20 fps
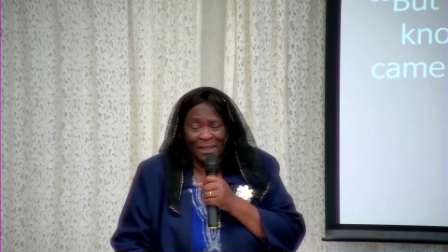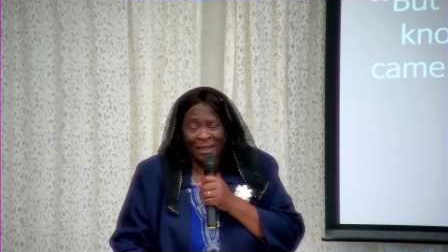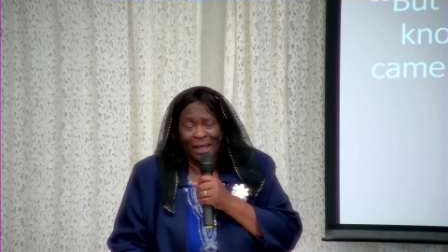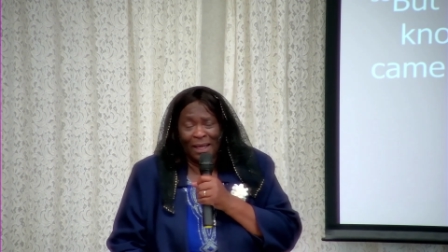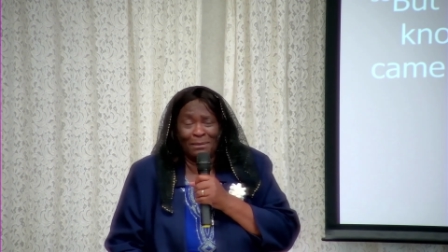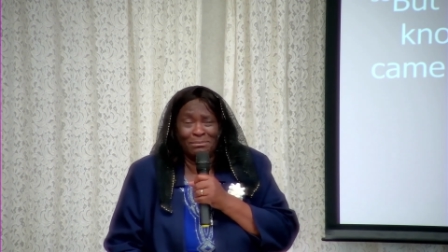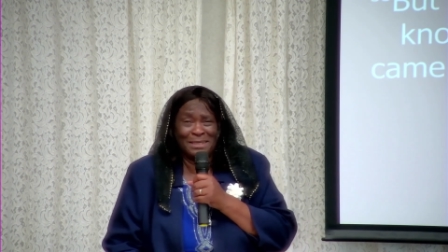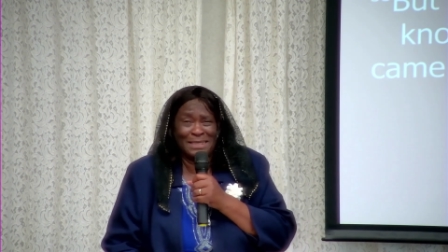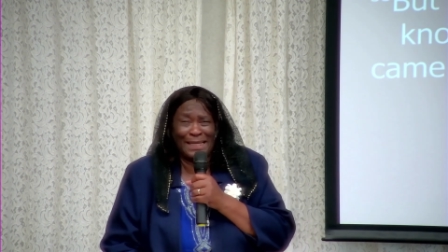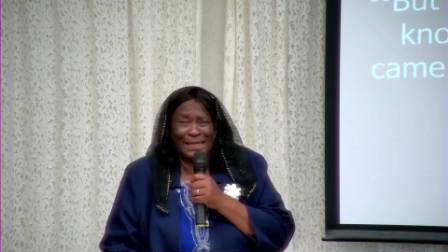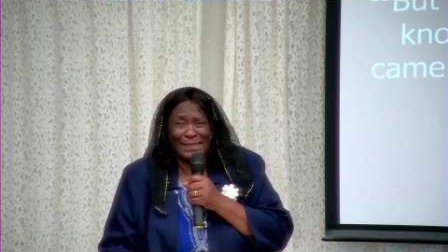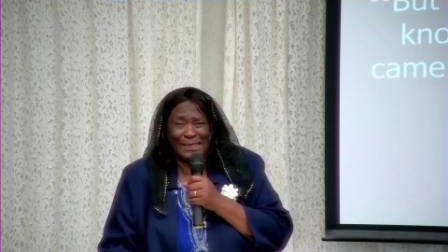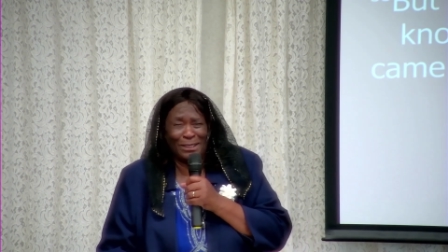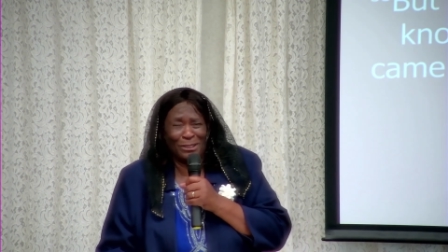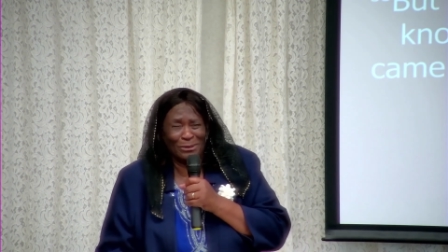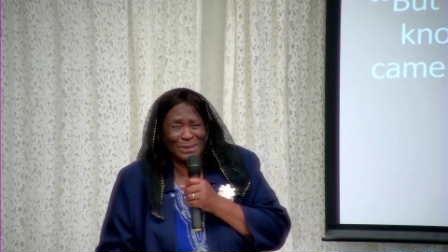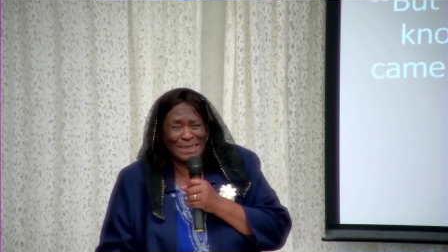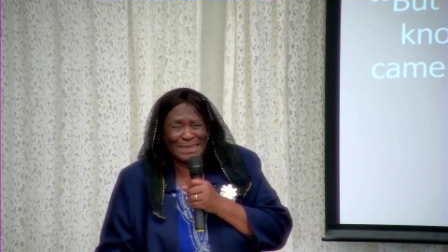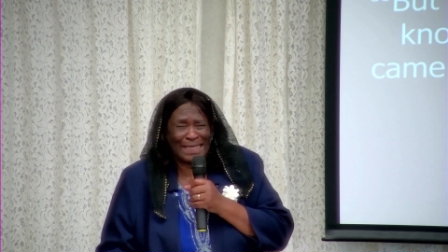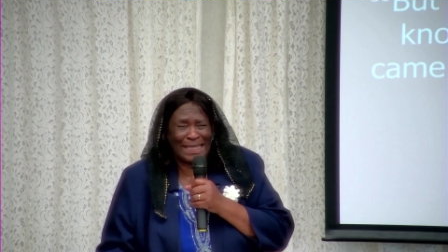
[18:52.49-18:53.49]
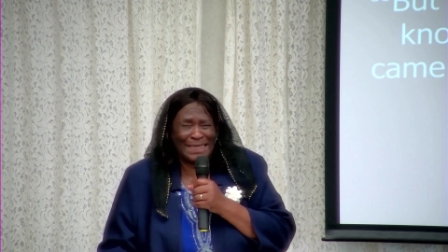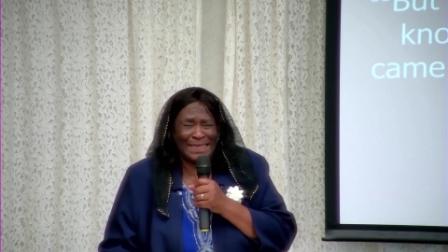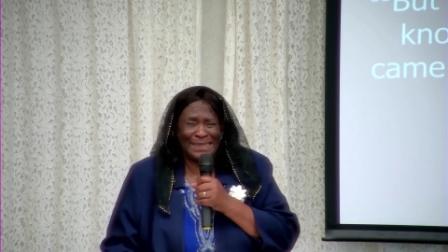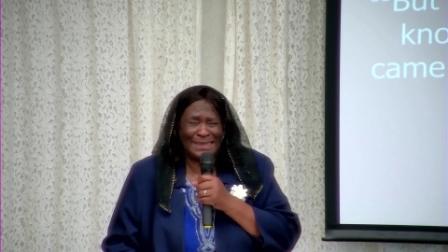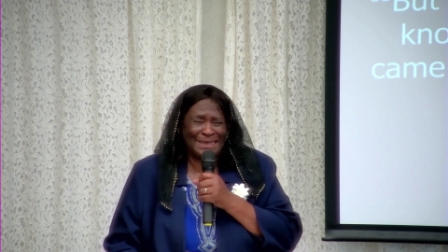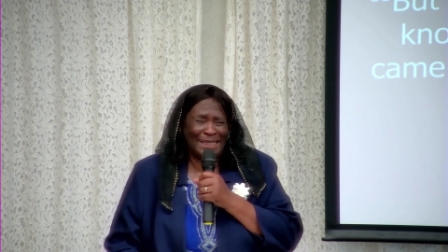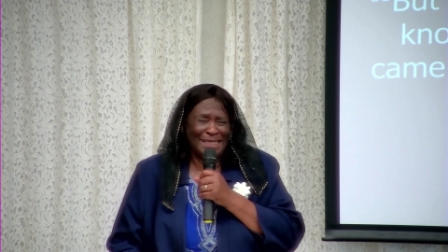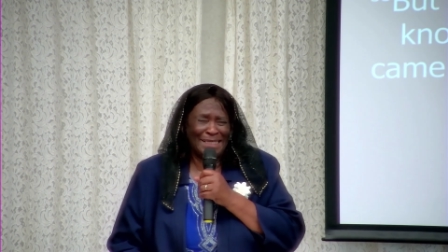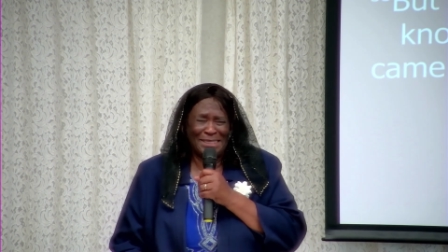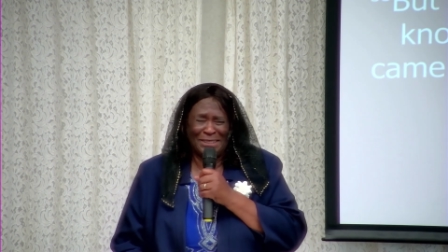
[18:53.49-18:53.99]
I'm telling you a
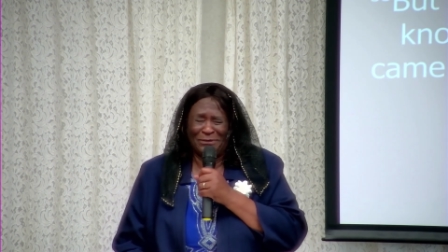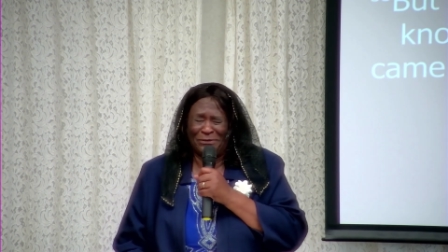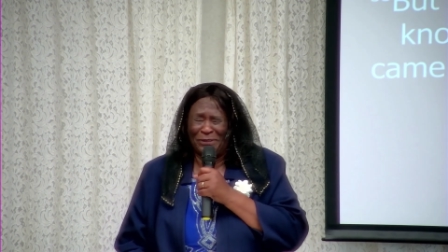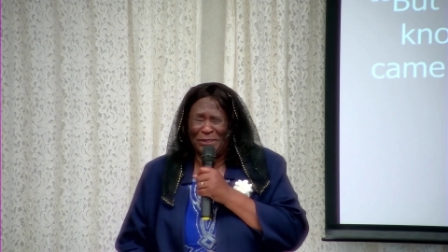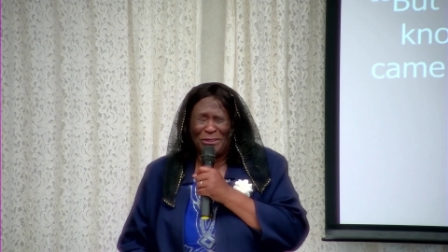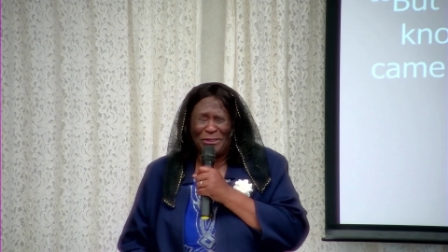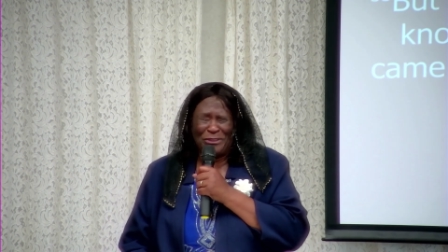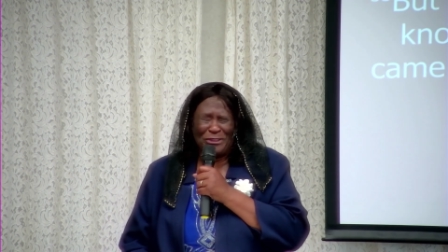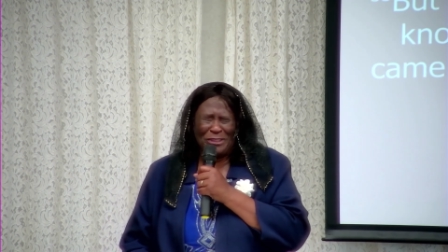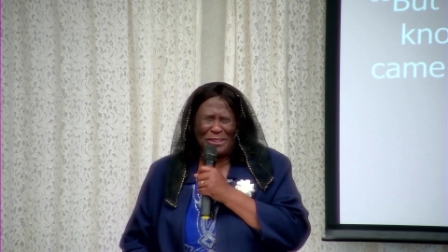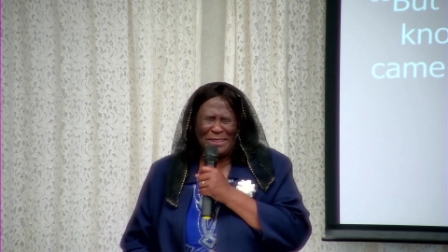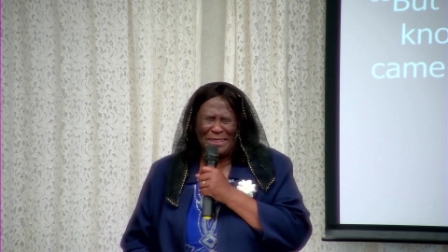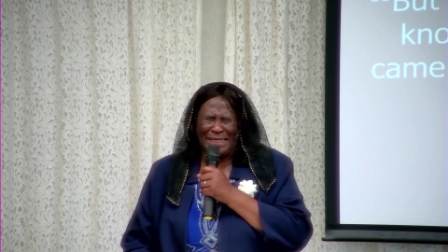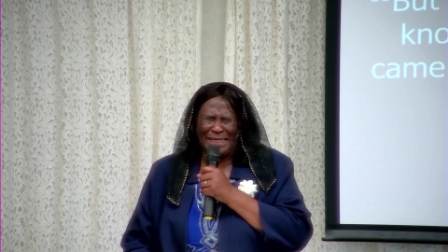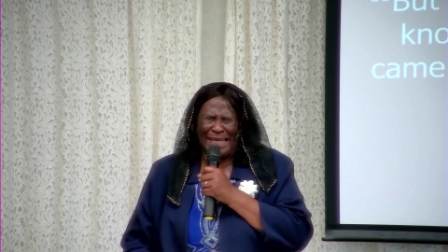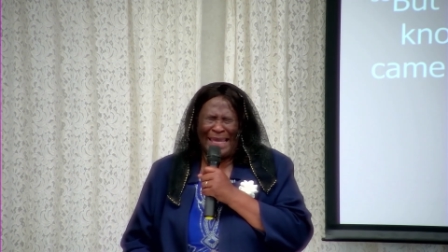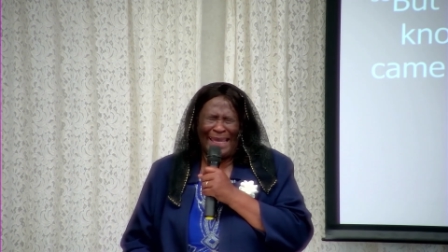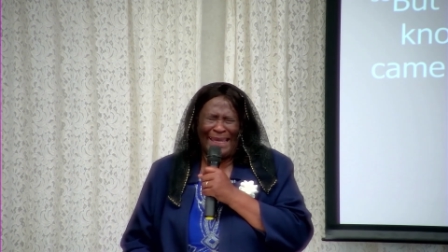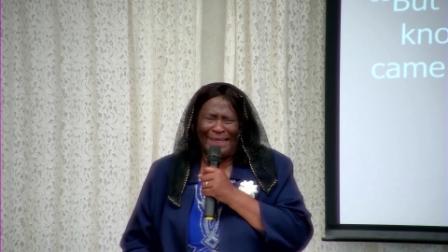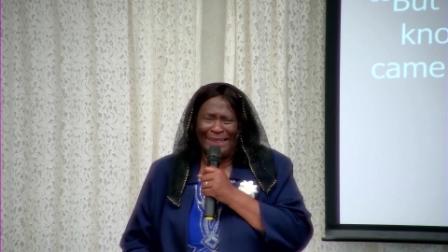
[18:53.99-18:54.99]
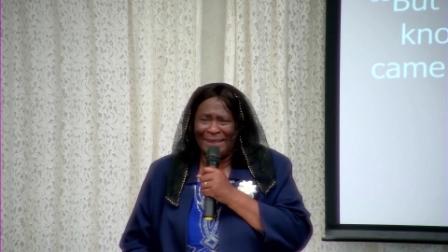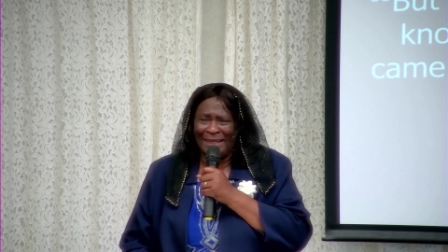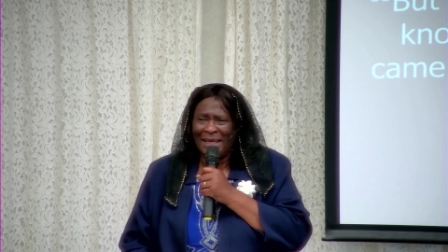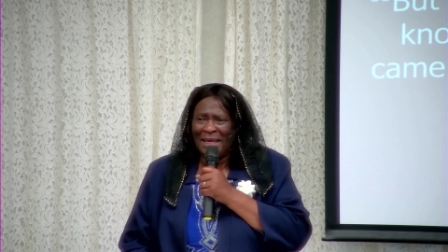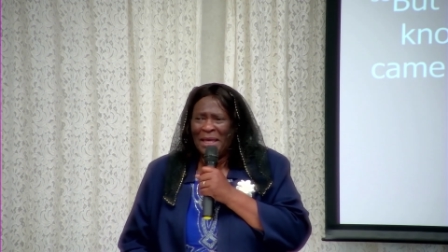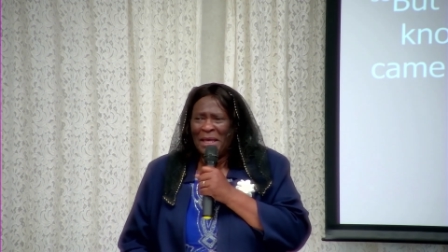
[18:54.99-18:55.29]
sanitized version again,